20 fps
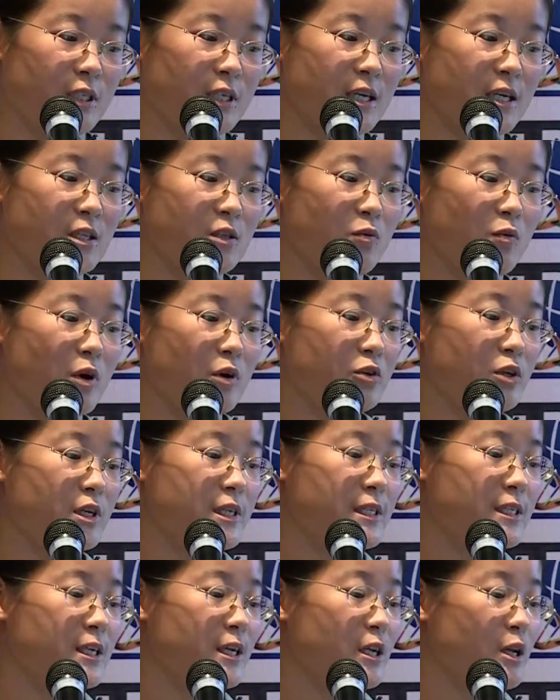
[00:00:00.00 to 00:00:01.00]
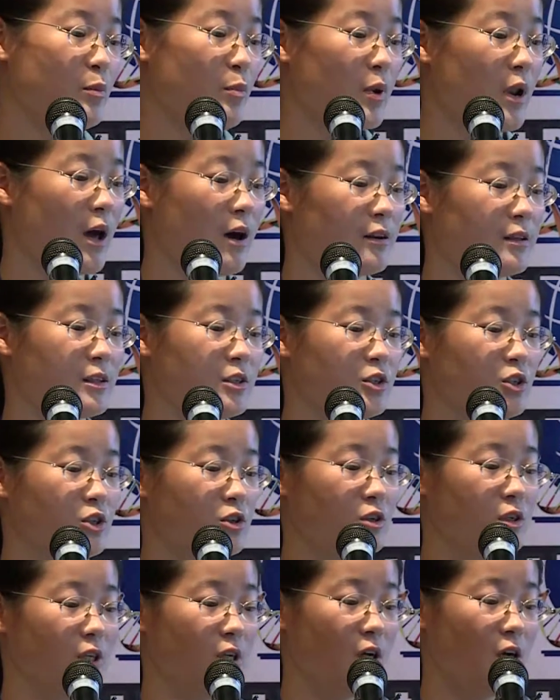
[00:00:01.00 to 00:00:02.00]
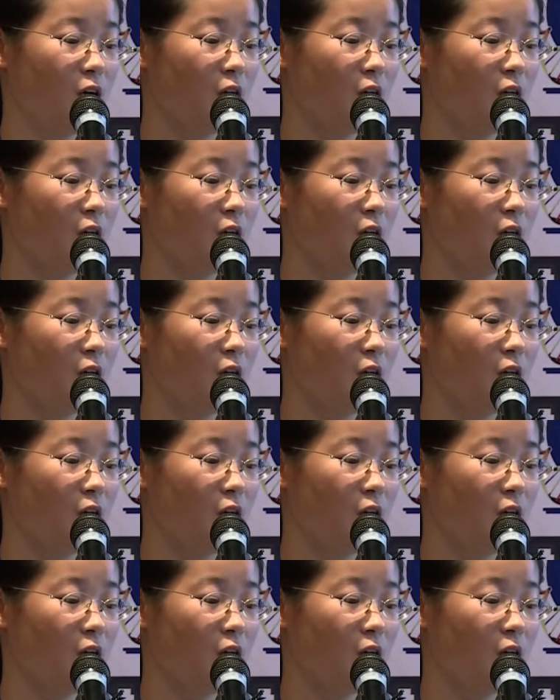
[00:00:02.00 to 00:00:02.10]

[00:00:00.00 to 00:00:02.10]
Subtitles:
JS1 transgenic plants showed